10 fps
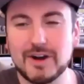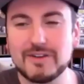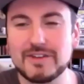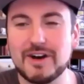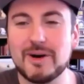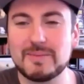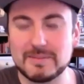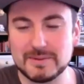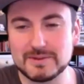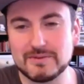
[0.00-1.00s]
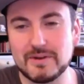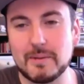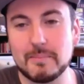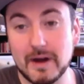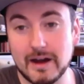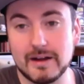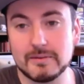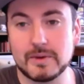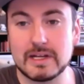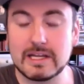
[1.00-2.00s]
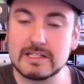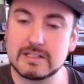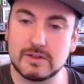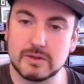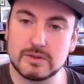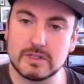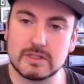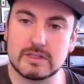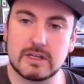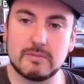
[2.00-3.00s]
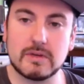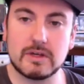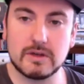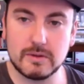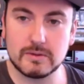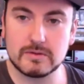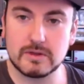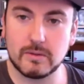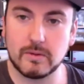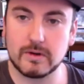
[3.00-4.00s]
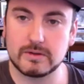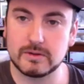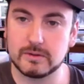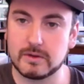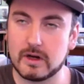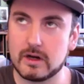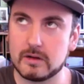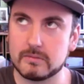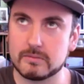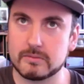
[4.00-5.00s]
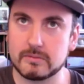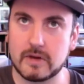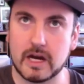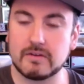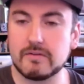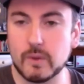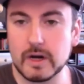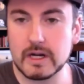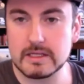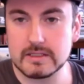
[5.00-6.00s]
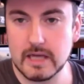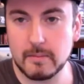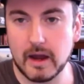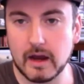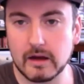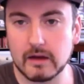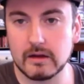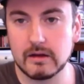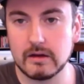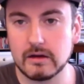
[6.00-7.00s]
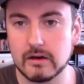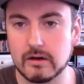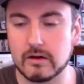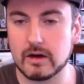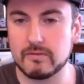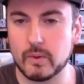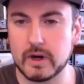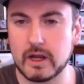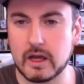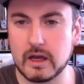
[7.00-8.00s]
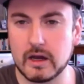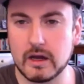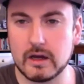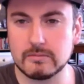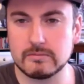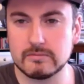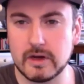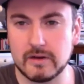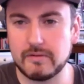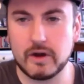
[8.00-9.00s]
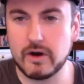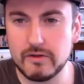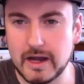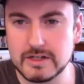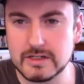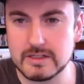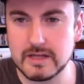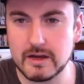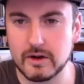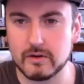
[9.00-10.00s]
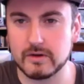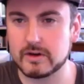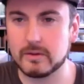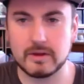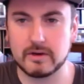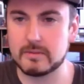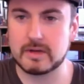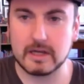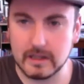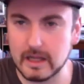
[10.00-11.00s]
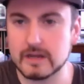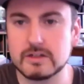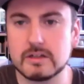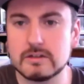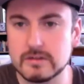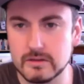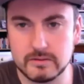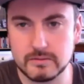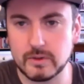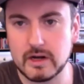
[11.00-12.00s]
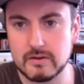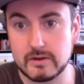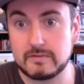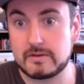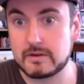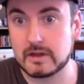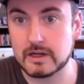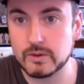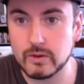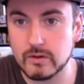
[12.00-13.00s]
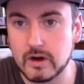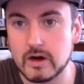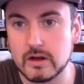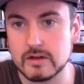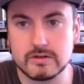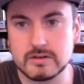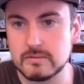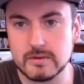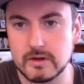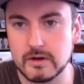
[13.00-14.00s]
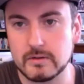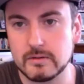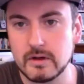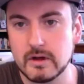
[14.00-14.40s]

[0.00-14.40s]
of the All People's Front, but when institutions can be used in order to kind of avoid a setback, or avoid an all fascist takeover, you know, whether it be in elections or whatever, even the Electoral College or some, you know,